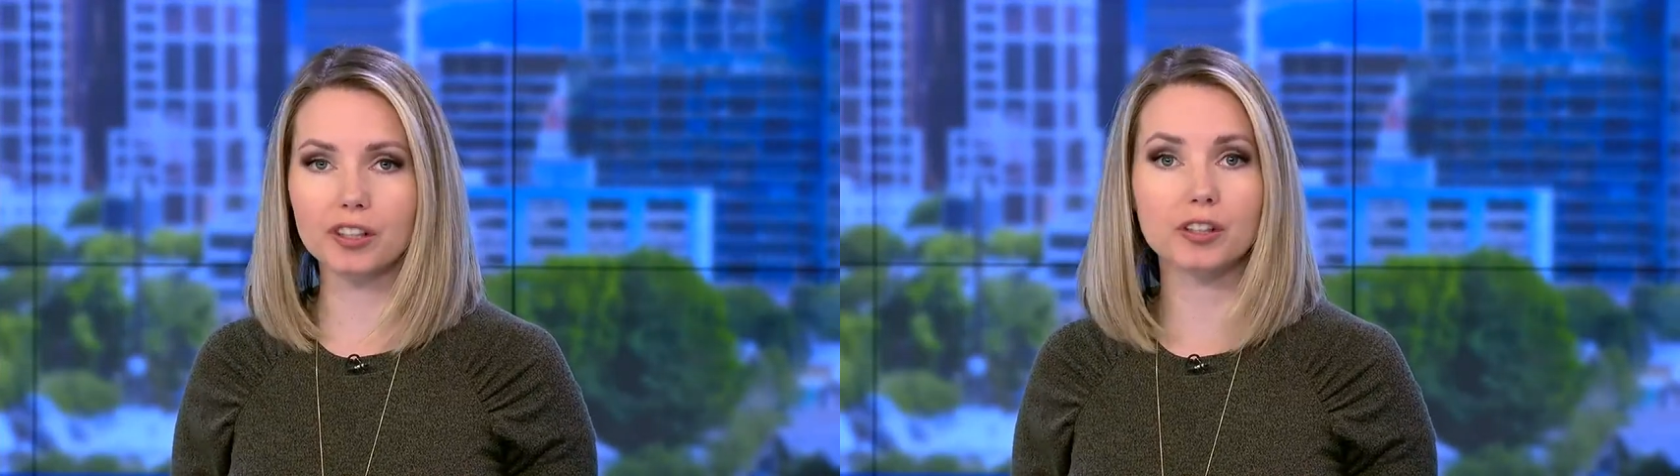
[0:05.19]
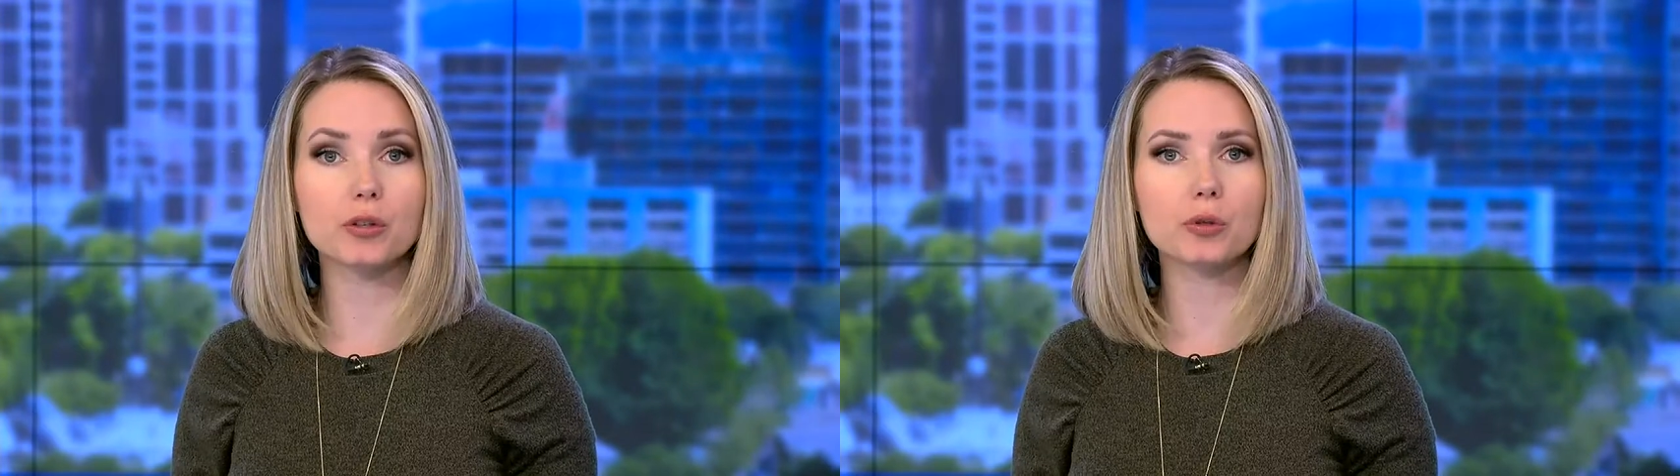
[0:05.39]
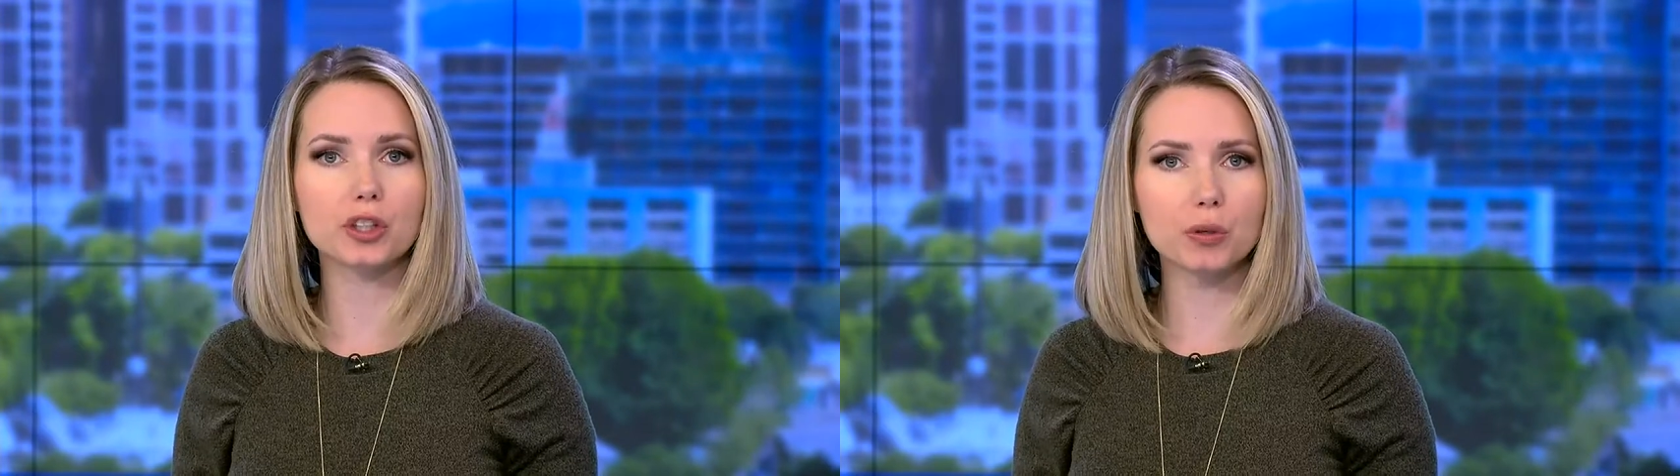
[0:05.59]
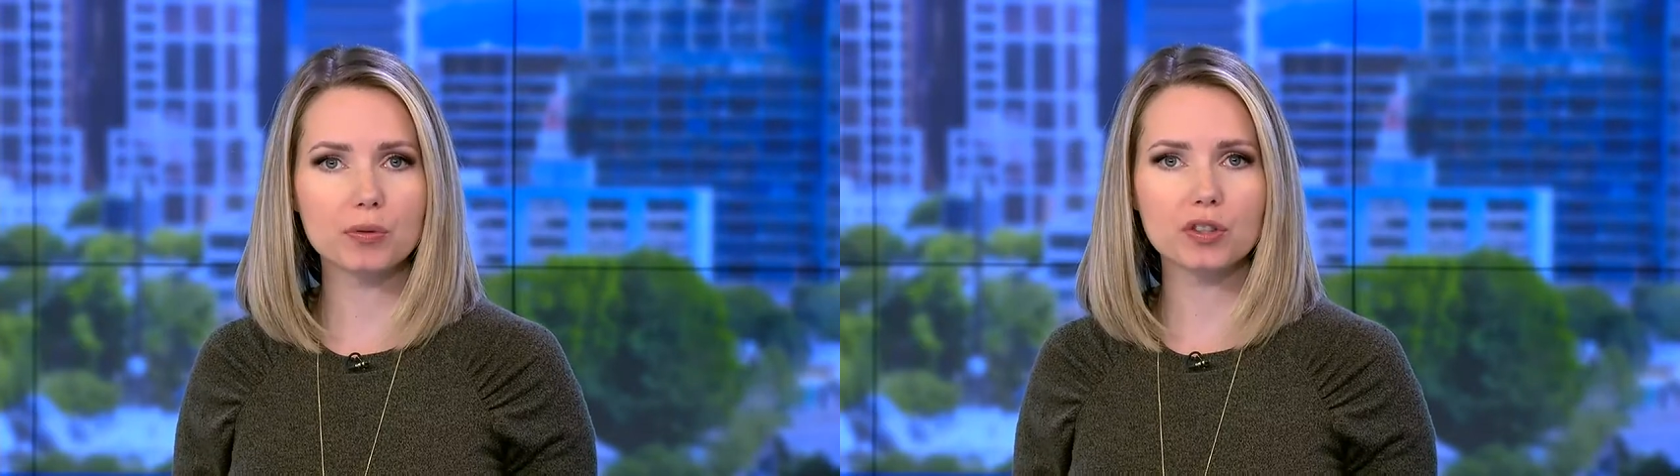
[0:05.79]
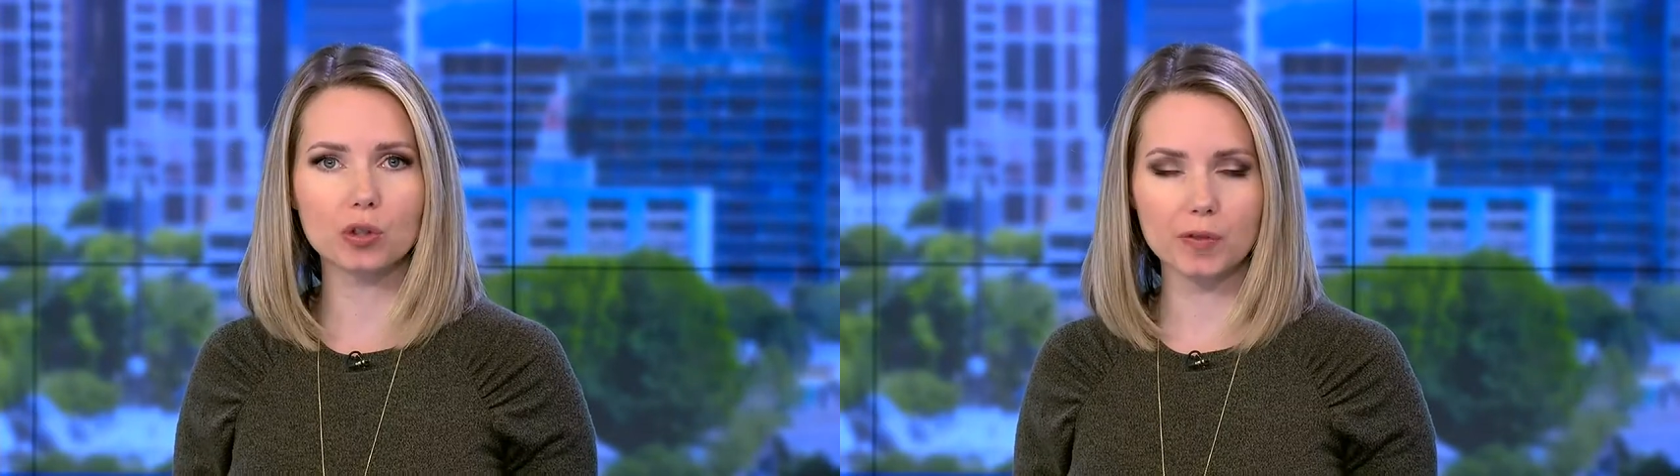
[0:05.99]
a new youth
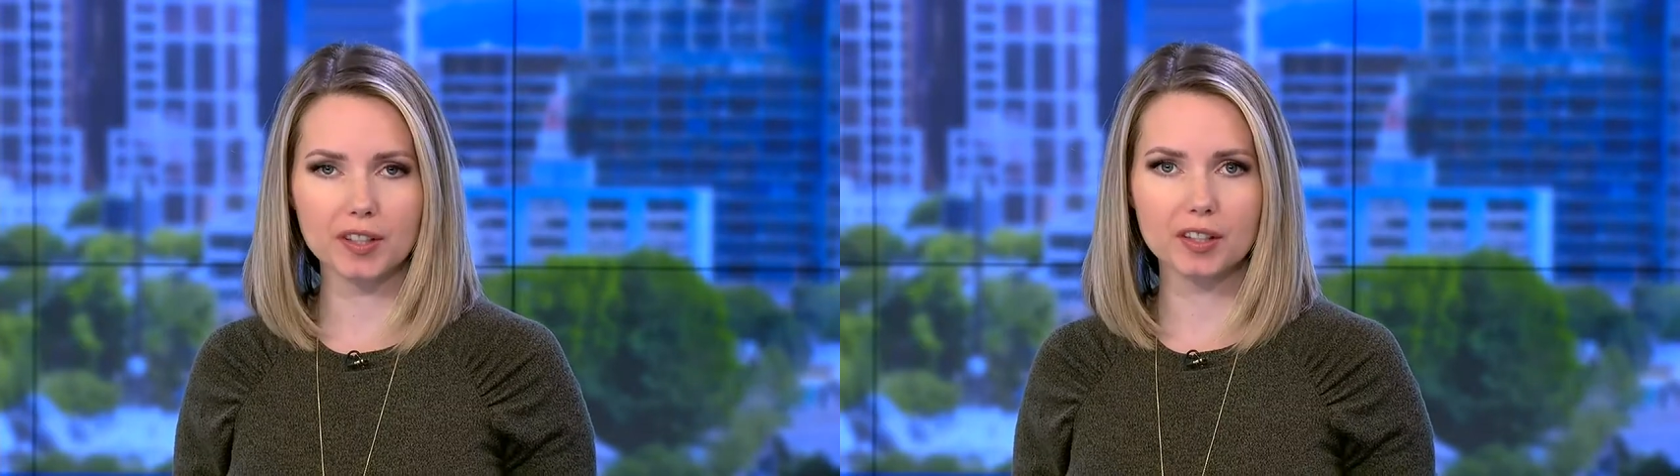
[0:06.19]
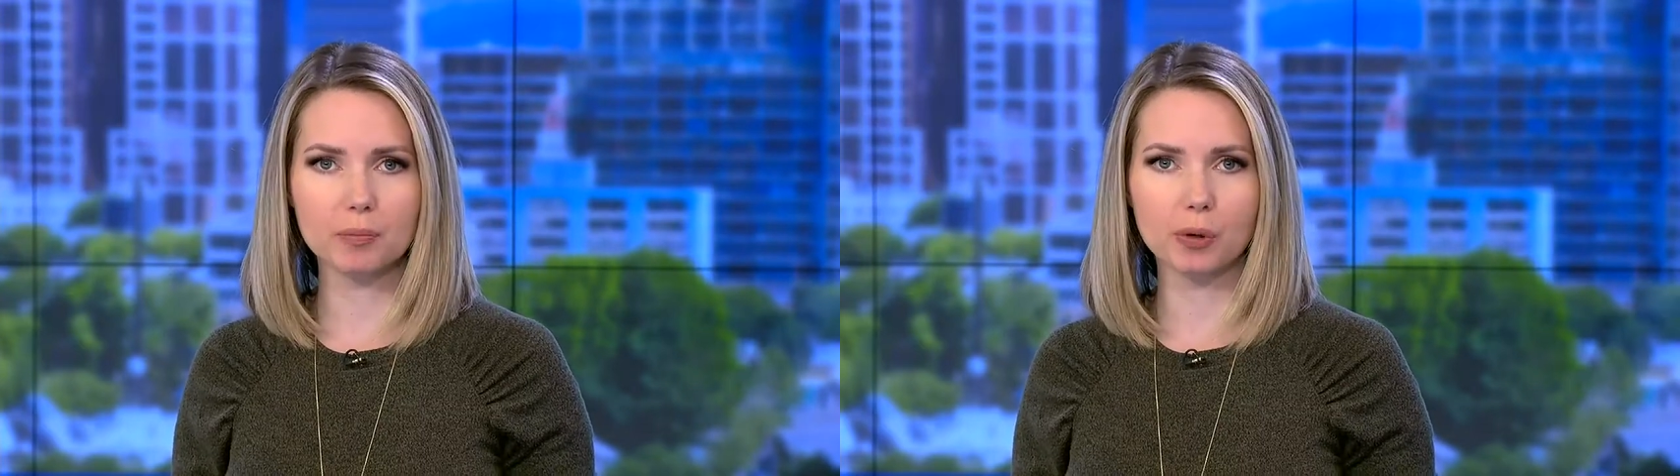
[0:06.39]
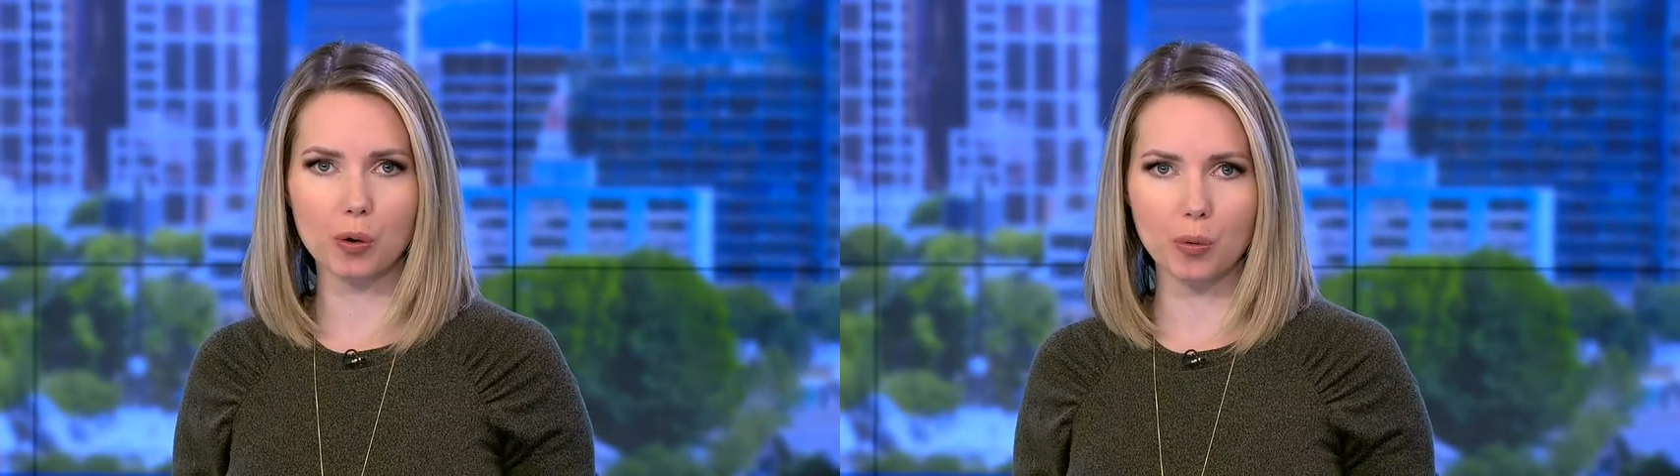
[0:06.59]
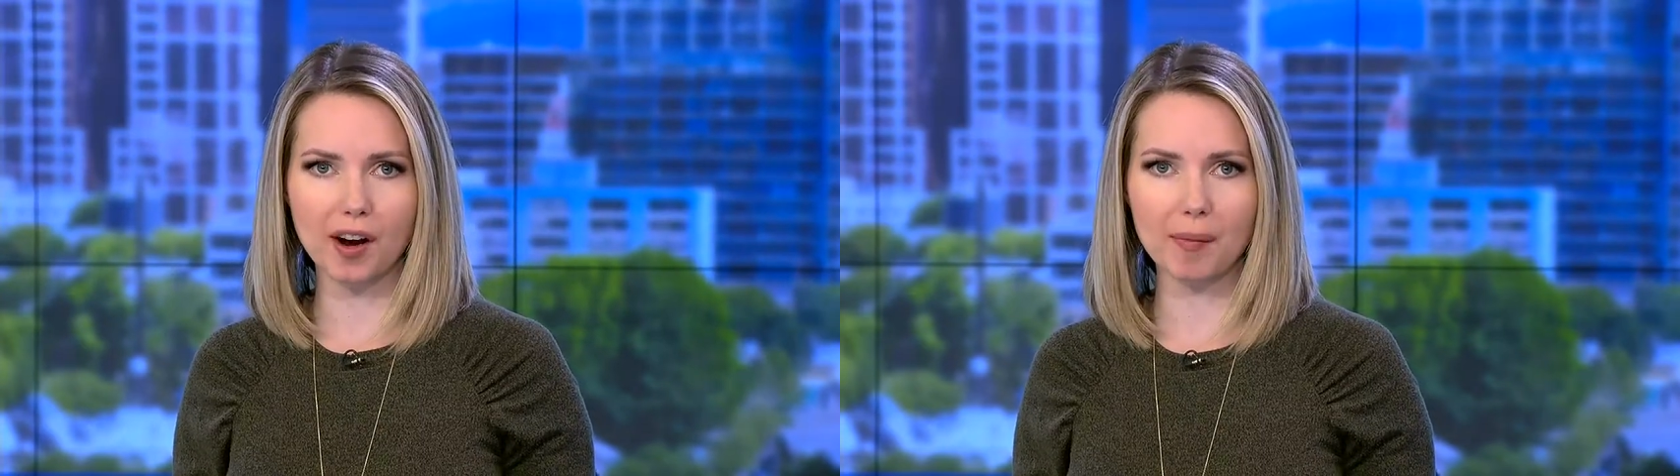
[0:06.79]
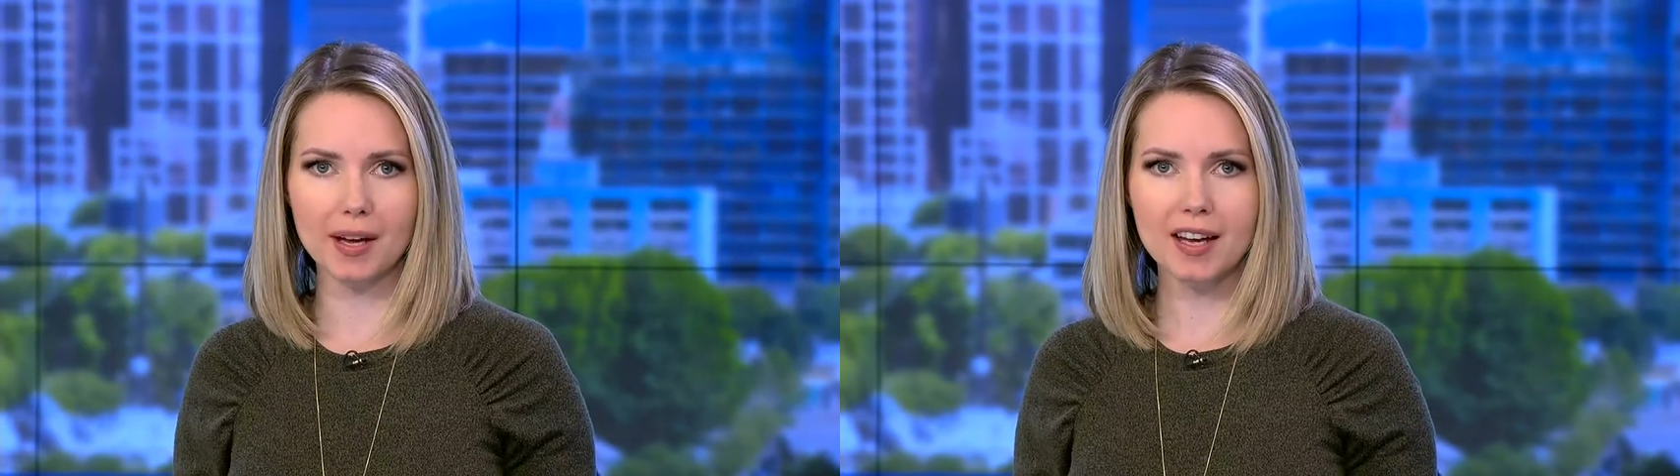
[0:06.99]
services program